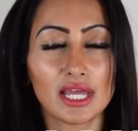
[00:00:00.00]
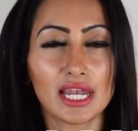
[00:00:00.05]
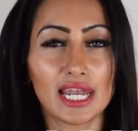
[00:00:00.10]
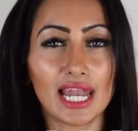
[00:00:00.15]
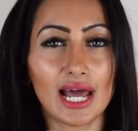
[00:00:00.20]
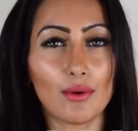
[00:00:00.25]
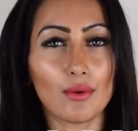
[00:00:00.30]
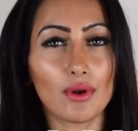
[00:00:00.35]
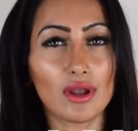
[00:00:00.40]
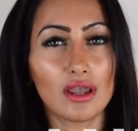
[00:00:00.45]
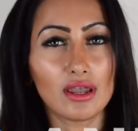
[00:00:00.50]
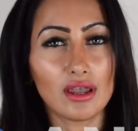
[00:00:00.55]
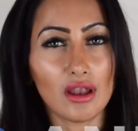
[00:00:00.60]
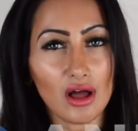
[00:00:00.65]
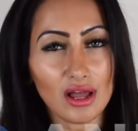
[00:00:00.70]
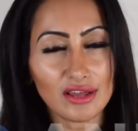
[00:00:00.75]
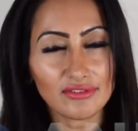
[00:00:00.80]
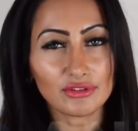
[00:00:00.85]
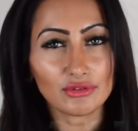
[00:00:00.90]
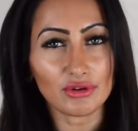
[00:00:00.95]
Now,
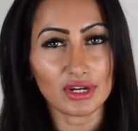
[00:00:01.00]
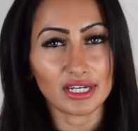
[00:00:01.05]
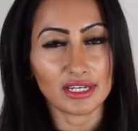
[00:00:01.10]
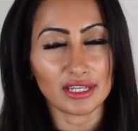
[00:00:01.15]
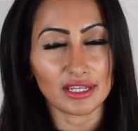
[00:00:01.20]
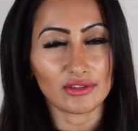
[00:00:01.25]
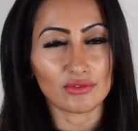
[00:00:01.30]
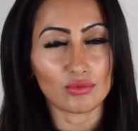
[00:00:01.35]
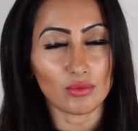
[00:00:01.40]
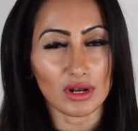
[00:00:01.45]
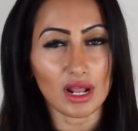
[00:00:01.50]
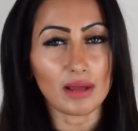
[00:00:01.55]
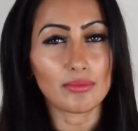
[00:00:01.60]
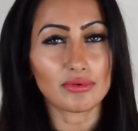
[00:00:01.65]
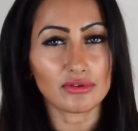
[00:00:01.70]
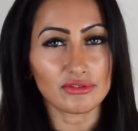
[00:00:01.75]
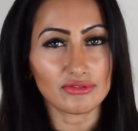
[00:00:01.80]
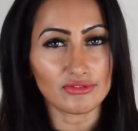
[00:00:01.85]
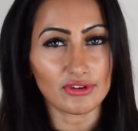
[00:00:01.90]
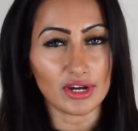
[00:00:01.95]
live trading is what I
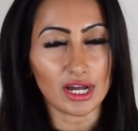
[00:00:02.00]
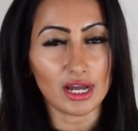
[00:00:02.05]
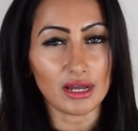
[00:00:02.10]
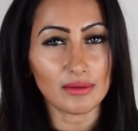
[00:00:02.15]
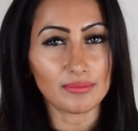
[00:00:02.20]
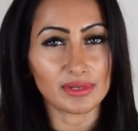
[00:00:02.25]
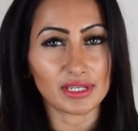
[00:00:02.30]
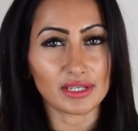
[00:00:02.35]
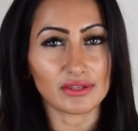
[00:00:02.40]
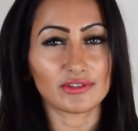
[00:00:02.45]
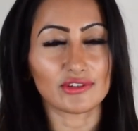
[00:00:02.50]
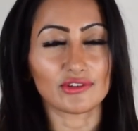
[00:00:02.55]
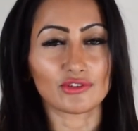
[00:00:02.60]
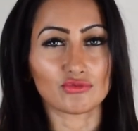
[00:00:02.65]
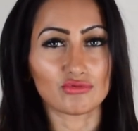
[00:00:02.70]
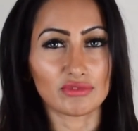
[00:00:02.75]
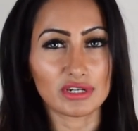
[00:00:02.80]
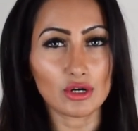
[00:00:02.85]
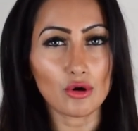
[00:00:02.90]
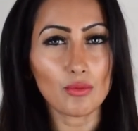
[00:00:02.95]
prefer because it's
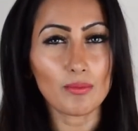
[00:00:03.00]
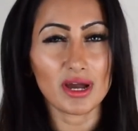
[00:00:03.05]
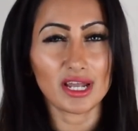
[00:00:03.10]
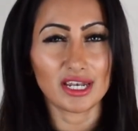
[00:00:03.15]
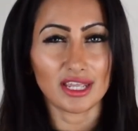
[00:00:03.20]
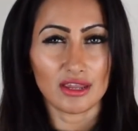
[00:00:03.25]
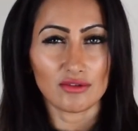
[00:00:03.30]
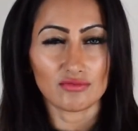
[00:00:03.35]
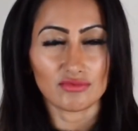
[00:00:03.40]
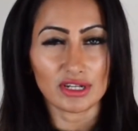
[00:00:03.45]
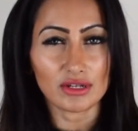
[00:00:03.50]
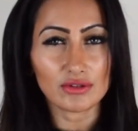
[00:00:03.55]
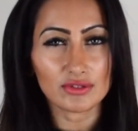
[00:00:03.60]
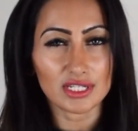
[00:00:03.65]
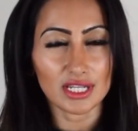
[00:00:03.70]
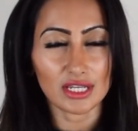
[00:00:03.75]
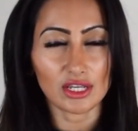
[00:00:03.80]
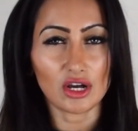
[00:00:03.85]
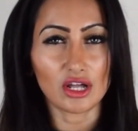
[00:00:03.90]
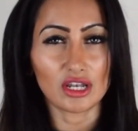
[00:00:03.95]
real money, real
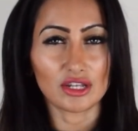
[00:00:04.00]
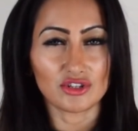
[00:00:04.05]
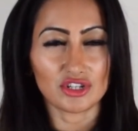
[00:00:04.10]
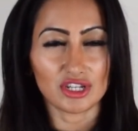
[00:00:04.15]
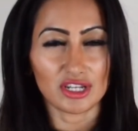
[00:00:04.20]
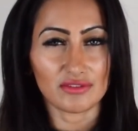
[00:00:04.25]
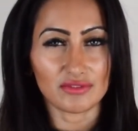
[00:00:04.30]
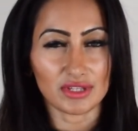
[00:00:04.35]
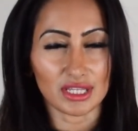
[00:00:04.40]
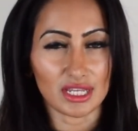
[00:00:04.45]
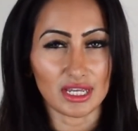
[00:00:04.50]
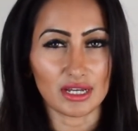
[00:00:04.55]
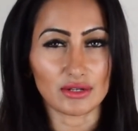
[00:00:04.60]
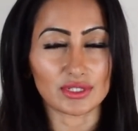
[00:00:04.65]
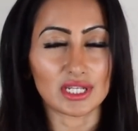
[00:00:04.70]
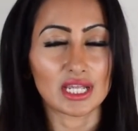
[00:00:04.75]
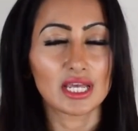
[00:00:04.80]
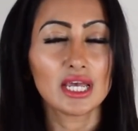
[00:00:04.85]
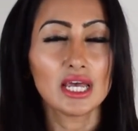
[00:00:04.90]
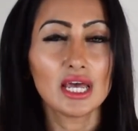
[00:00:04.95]
psychology, everything else.